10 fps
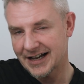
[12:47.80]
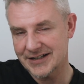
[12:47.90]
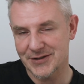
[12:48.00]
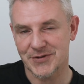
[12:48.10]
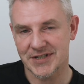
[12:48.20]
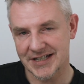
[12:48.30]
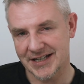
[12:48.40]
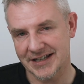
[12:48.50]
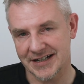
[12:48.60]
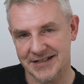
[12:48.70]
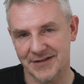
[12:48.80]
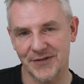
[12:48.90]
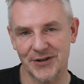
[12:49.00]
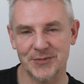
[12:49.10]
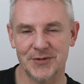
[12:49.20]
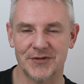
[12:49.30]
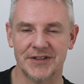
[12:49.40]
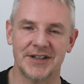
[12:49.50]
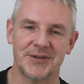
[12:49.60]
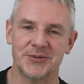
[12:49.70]
and you'll see that it's available for
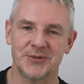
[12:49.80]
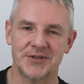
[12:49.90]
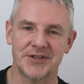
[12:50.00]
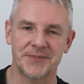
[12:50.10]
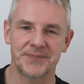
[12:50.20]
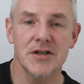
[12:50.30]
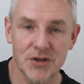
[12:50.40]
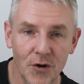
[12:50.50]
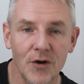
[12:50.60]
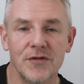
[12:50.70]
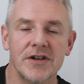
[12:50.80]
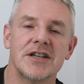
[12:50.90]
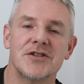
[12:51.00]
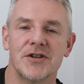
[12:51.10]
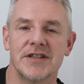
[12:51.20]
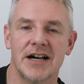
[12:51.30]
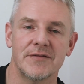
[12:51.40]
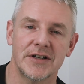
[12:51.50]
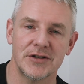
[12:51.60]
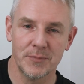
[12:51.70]
download. So hopefully you enjoyed
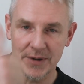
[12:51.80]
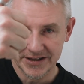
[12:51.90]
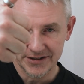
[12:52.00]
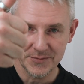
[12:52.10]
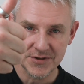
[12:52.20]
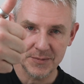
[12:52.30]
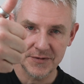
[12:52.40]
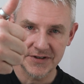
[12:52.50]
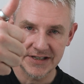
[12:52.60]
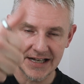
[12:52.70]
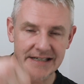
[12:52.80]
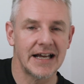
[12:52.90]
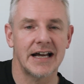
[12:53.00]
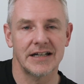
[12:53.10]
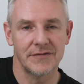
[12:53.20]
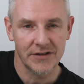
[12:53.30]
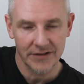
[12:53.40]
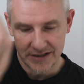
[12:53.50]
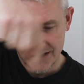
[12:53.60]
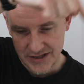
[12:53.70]
that video. Big thumbs up if you did, and if you'd
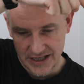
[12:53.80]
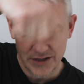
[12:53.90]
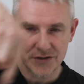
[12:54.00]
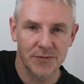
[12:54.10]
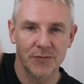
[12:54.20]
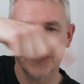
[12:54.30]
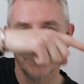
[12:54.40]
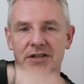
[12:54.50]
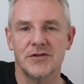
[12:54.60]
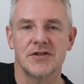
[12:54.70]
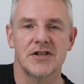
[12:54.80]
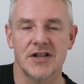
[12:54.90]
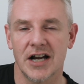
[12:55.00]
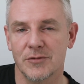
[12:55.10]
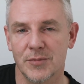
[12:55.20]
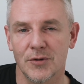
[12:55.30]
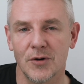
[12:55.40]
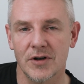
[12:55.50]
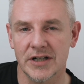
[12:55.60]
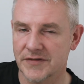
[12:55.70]
like to check out some more videos on the channel
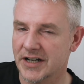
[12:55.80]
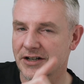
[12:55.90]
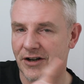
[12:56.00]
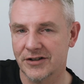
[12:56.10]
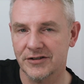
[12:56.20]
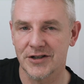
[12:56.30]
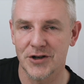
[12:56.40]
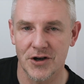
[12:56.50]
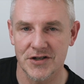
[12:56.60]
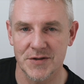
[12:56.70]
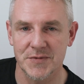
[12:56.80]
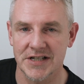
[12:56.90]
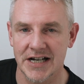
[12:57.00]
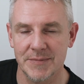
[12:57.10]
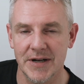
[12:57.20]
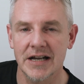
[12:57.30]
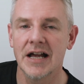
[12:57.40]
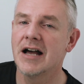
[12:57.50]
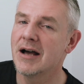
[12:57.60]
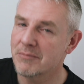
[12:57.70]
below, and if you're currently not a subscriber,
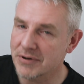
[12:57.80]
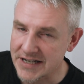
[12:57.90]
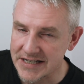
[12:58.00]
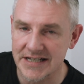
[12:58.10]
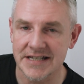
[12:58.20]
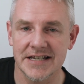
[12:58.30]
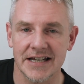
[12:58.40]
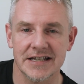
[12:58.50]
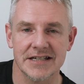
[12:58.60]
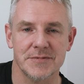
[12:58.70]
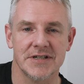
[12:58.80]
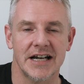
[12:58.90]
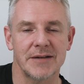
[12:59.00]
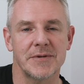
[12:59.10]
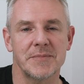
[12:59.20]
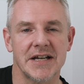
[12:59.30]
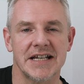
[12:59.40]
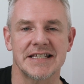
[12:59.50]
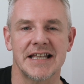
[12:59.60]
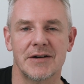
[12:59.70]
please consider subscribing
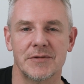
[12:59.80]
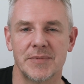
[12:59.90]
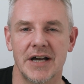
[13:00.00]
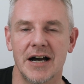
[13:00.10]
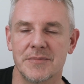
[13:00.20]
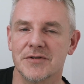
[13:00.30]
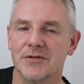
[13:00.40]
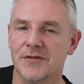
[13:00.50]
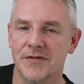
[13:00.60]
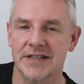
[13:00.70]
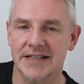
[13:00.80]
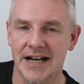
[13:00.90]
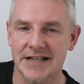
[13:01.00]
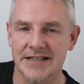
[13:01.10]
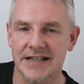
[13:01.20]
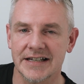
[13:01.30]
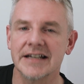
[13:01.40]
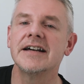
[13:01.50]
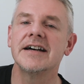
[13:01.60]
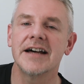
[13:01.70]
because that would be absolutely fantastic.
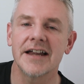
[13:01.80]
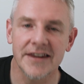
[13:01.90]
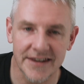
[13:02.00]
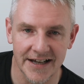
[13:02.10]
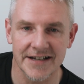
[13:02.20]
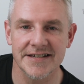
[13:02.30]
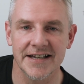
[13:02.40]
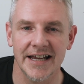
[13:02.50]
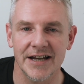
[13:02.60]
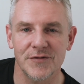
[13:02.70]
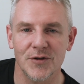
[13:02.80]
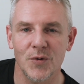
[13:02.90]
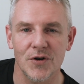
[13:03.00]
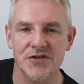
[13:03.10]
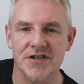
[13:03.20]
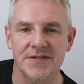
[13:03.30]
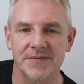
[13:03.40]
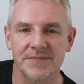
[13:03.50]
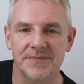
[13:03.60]
Thanks again for watching.